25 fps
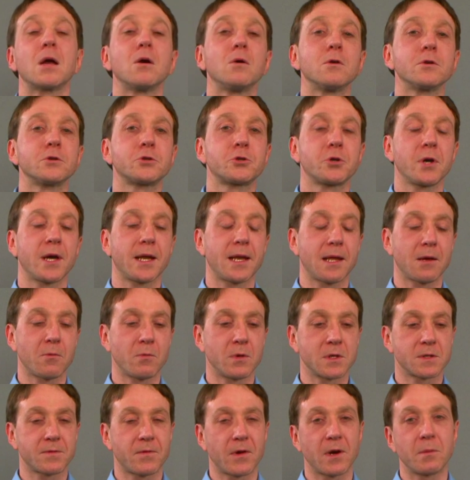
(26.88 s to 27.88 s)
own training
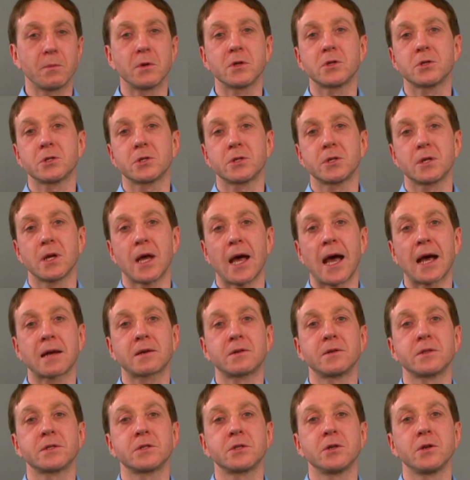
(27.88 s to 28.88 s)
was very much
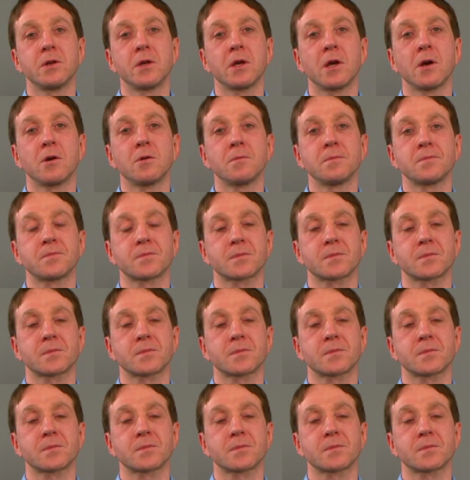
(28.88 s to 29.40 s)
actor studio.